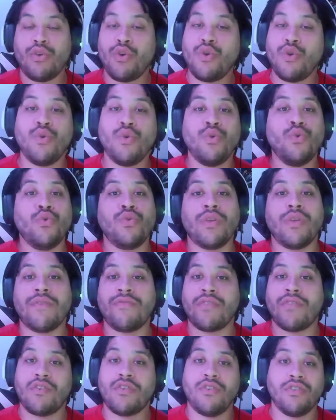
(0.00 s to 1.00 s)
two
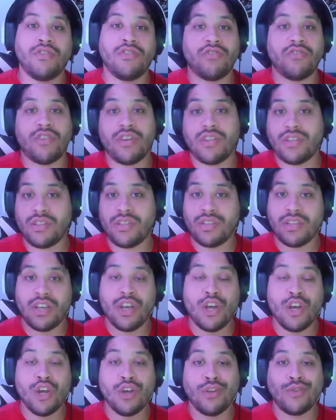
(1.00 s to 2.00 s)
different contrasts,
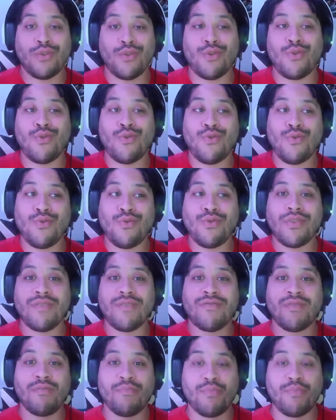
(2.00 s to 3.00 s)
two
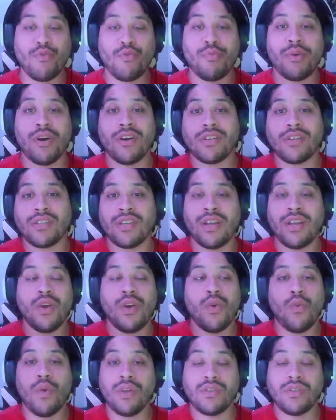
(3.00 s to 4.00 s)
different ballparks.
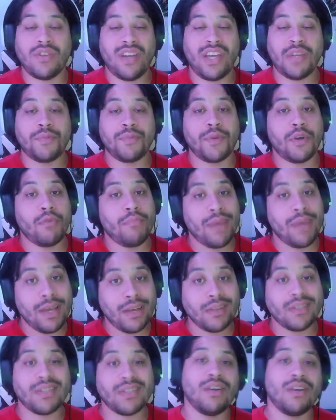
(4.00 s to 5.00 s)
One's on HBO
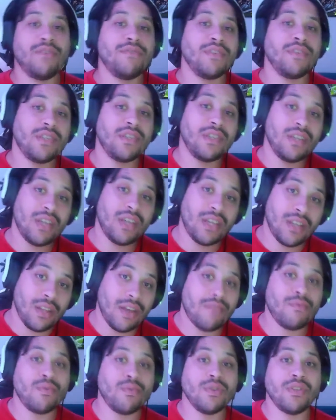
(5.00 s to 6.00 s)
Max, obviously, and the
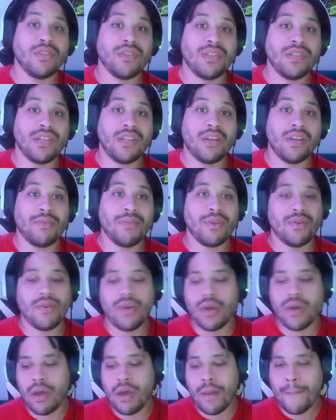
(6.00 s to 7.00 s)
other one's on CW.
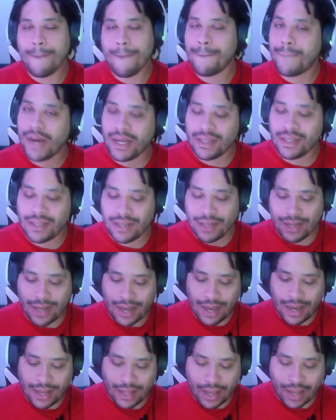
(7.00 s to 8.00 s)
But
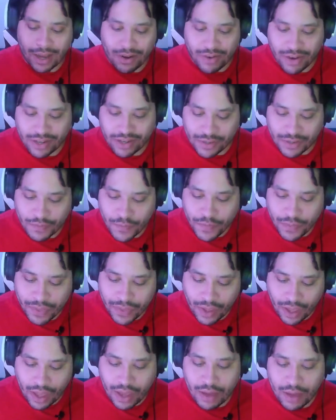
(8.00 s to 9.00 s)
I digress.
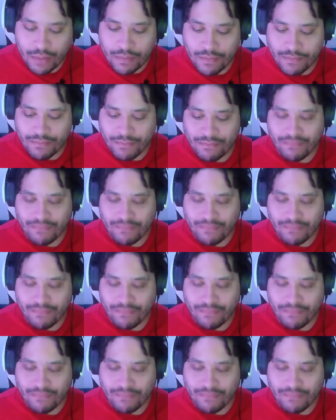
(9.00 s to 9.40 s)
Um,